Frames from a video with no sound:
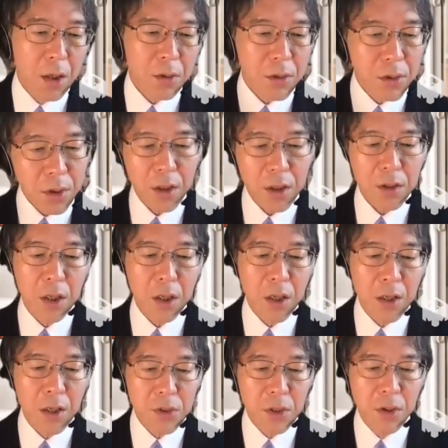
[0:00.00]
clearly
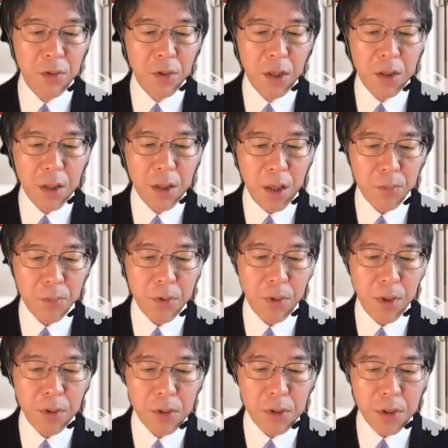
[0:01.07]
has a unique gap
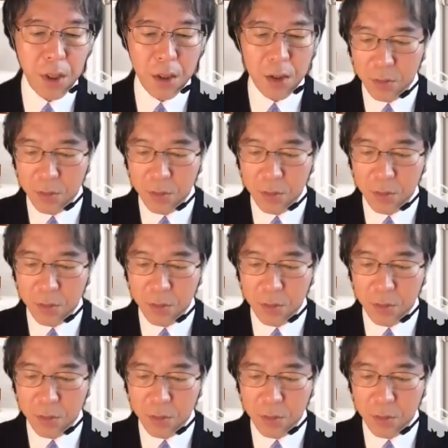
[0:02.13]
ground state,